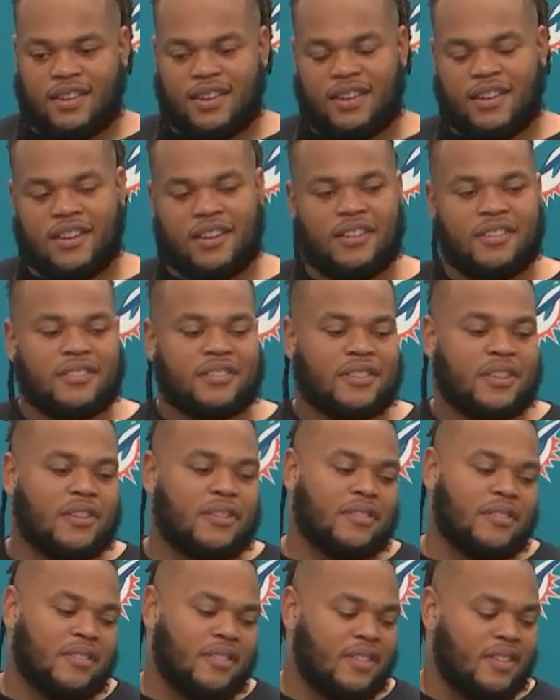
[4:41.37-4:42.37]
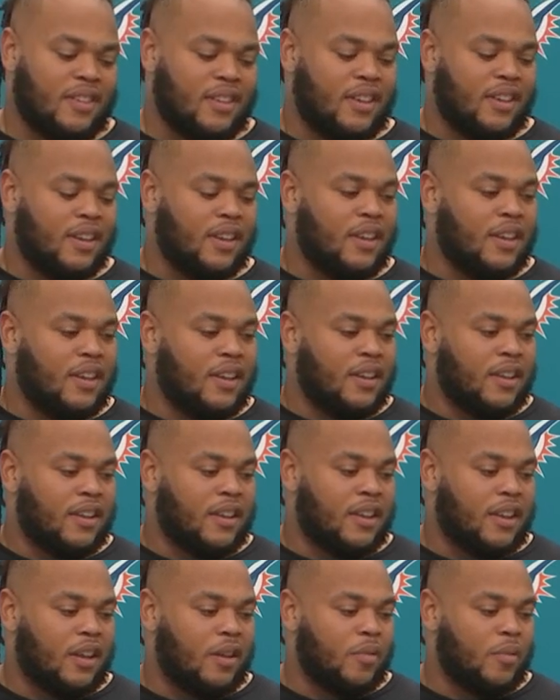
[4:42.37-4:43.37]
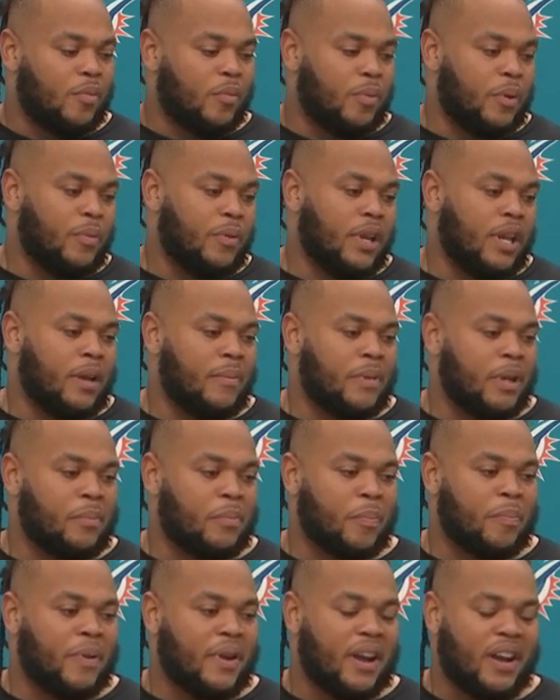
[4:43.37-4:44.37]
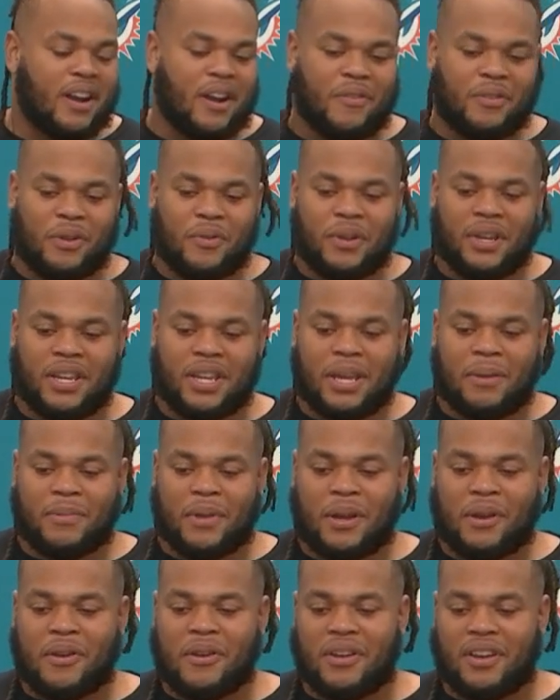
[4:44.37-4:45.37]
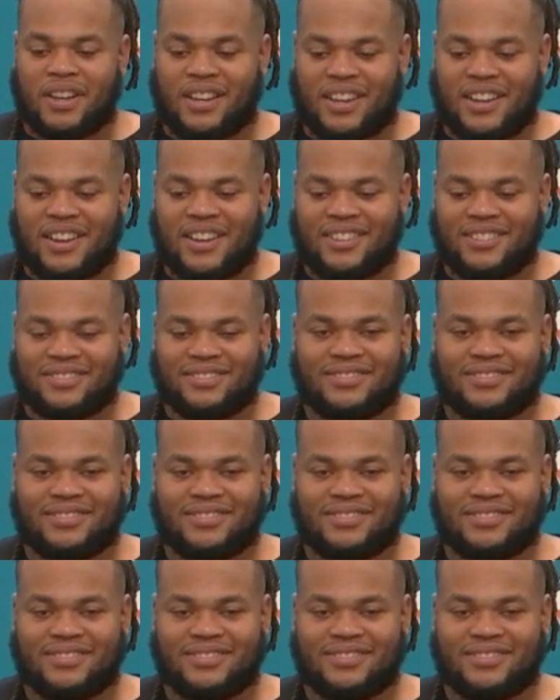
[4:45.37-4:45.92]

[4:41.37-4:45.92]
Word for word: You know, so you know, we we coming in preparing. Hopefully, we can keep that going. You know.